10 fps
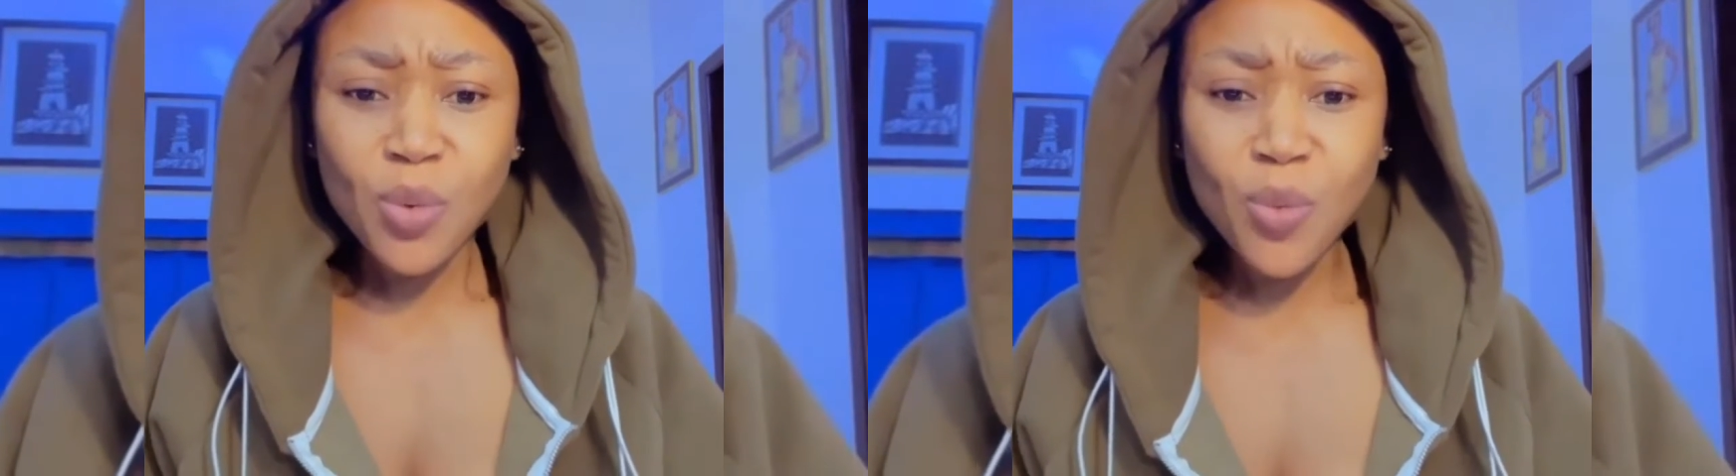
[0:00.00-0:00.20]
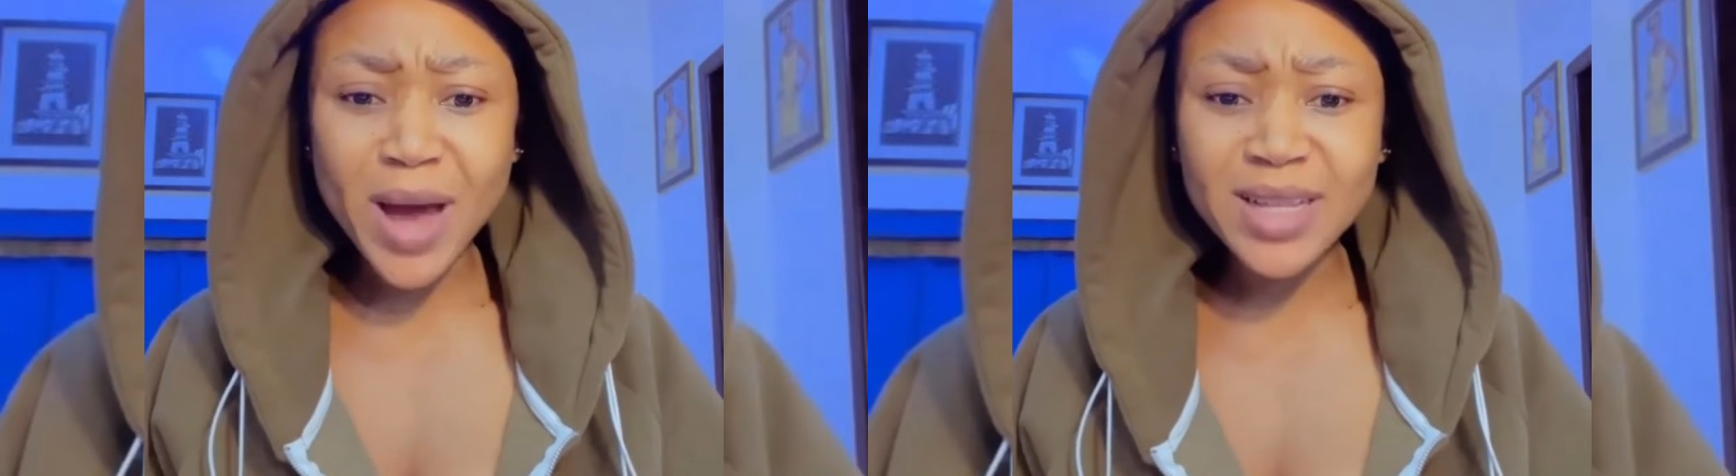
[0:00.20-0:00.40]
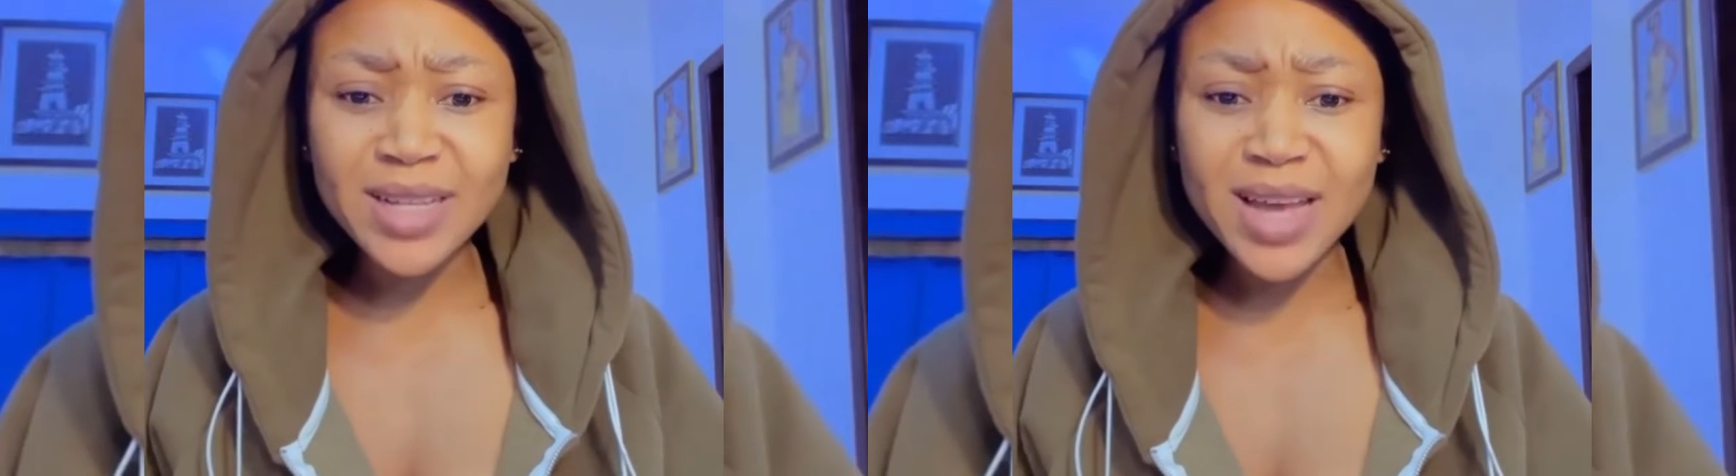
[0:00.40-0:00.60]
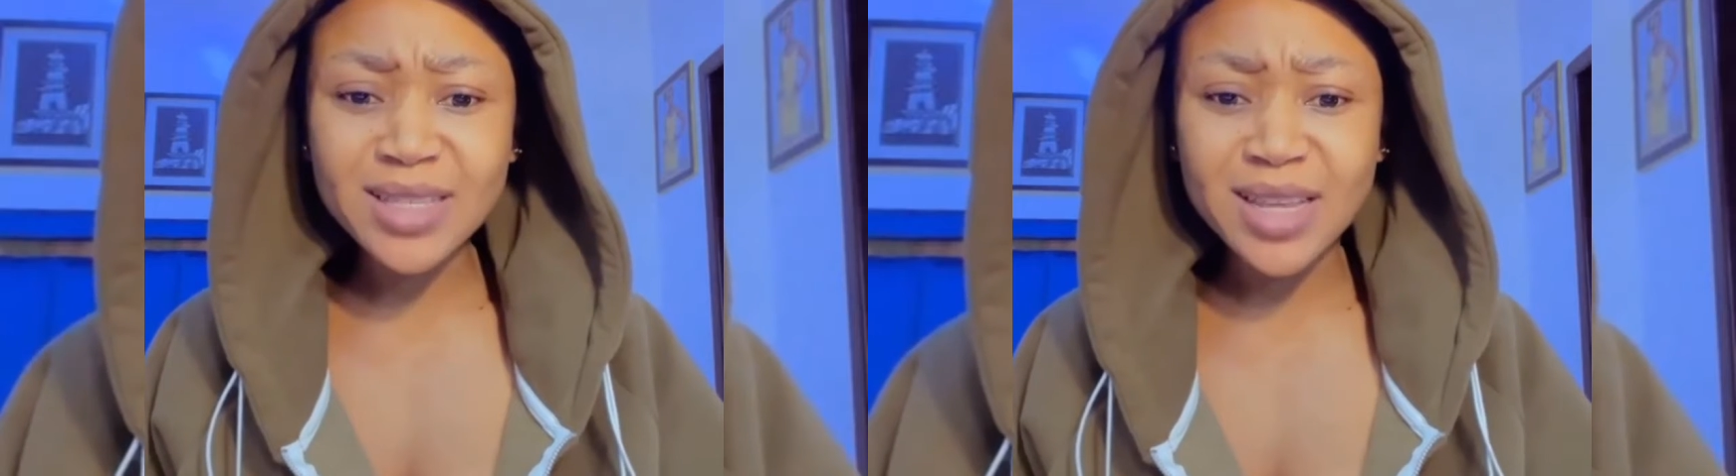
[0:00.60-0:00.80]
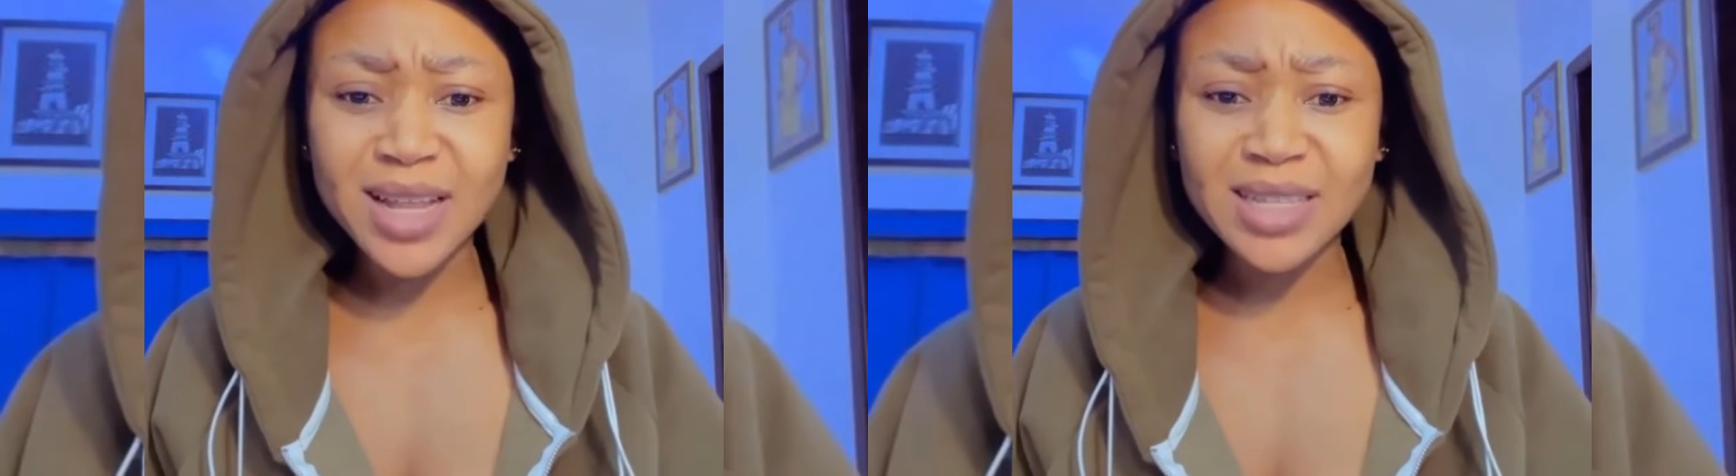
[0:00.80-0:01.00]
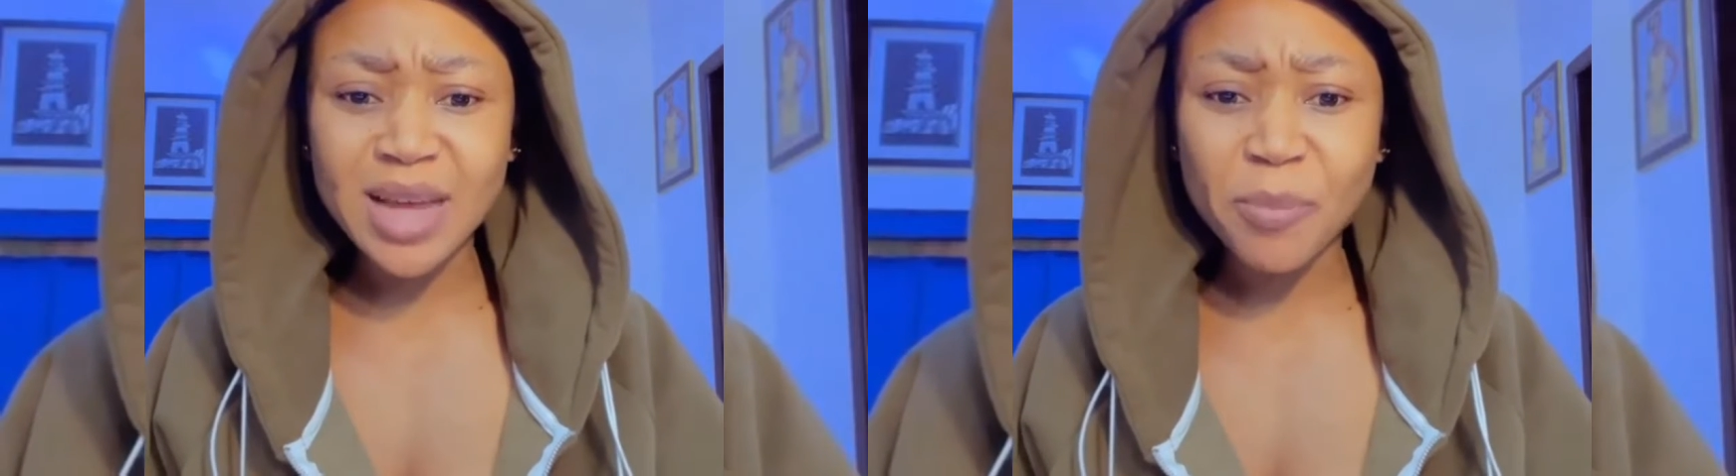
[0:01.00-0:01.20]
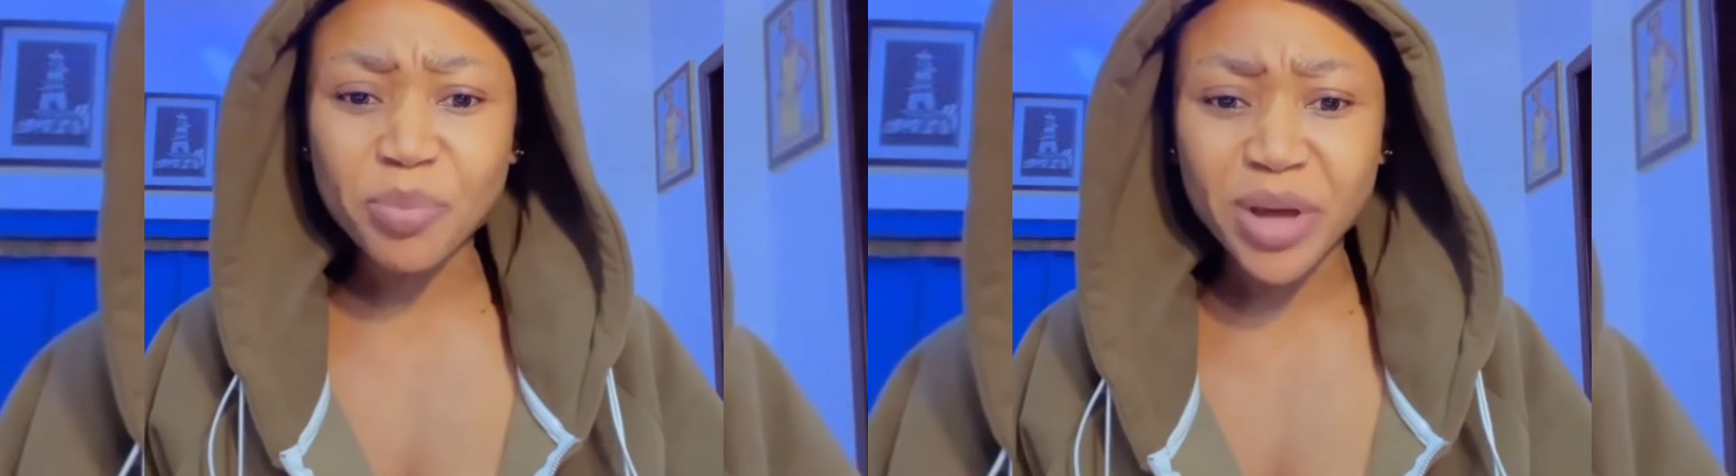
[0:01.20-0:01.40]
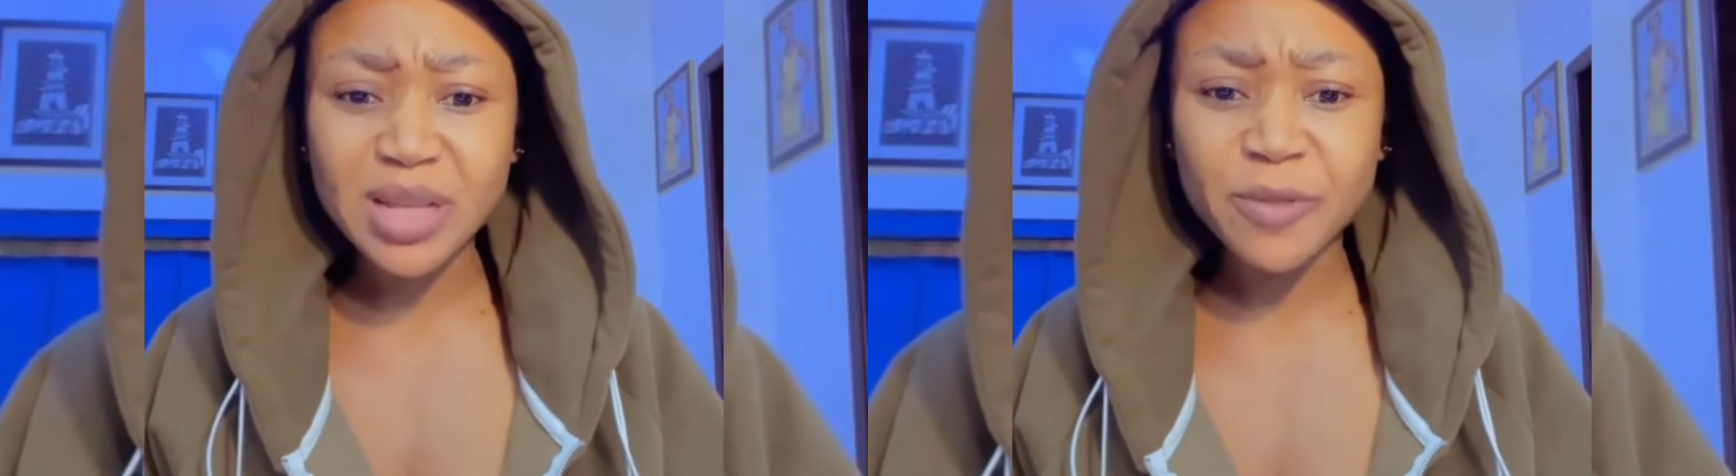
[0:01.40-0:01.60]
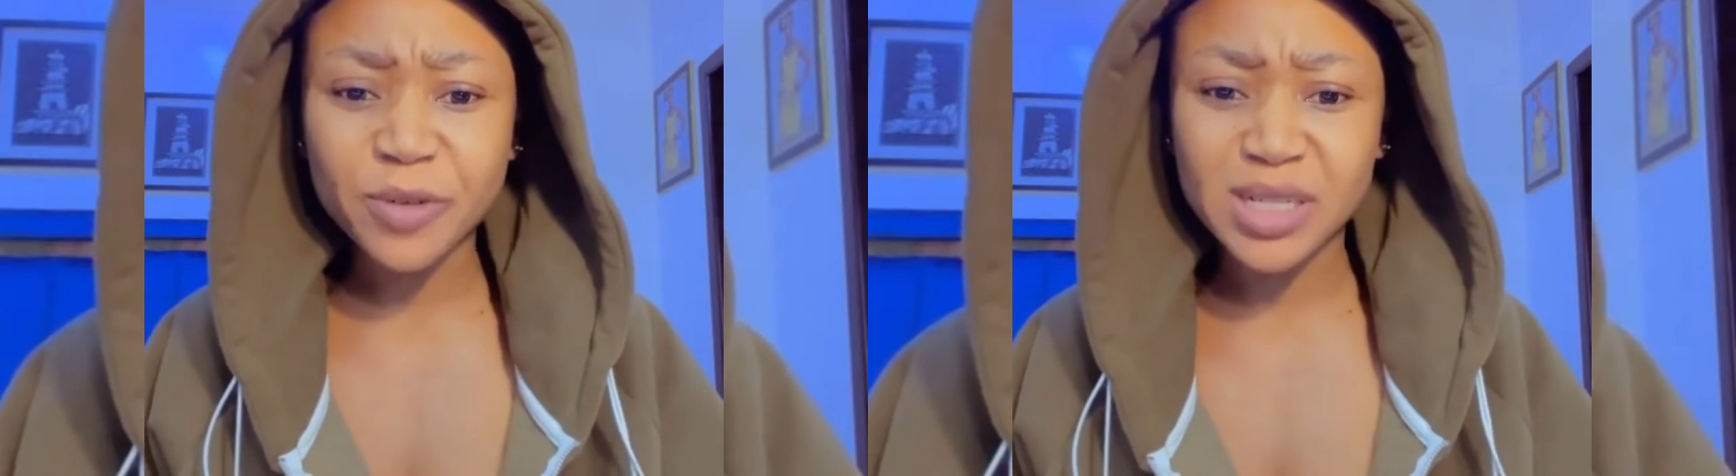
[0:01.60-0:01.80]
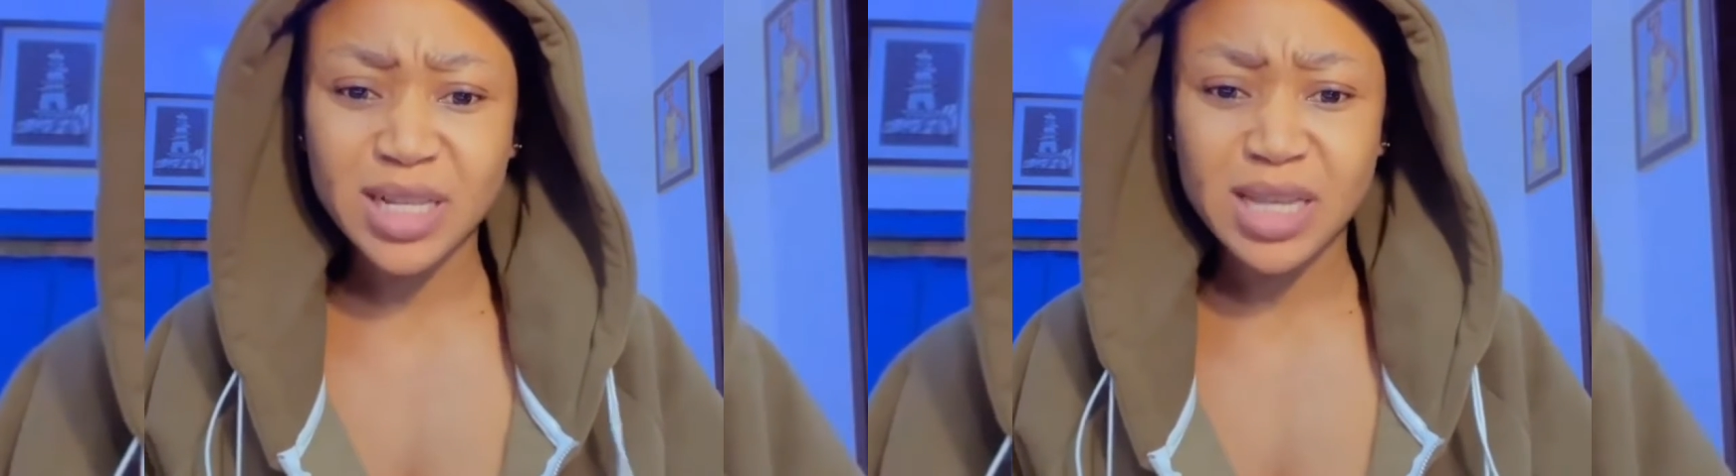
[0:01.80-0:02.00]
Where did I say that I'm pregnant
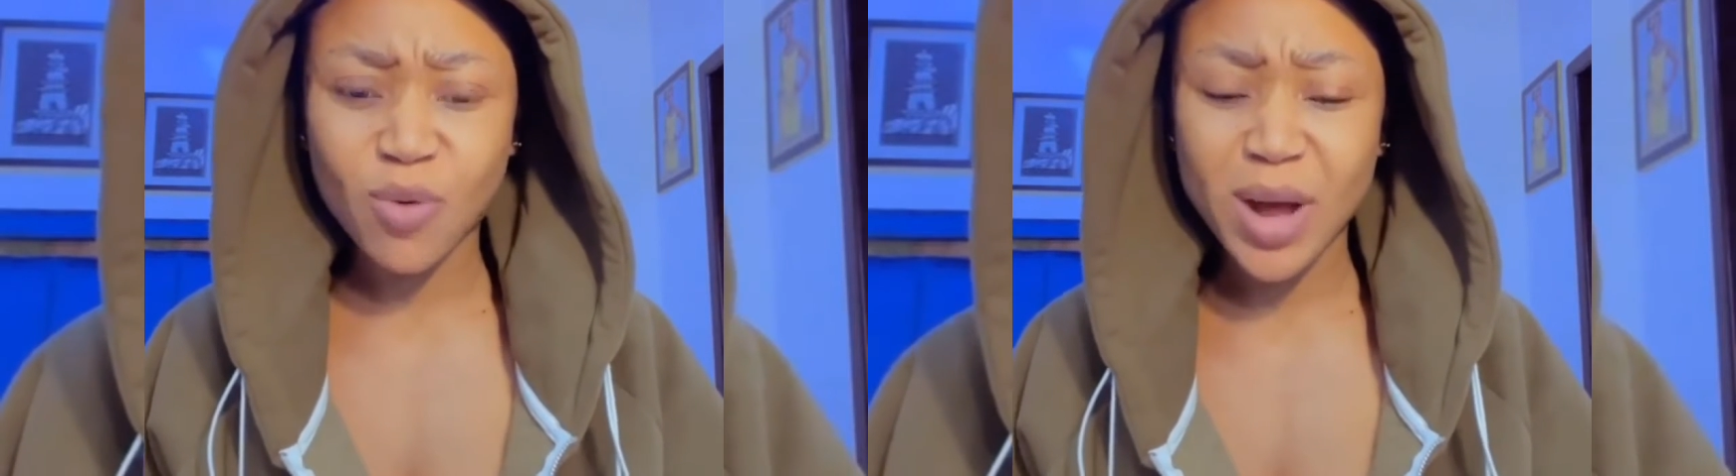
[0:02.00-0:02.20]
for Shatta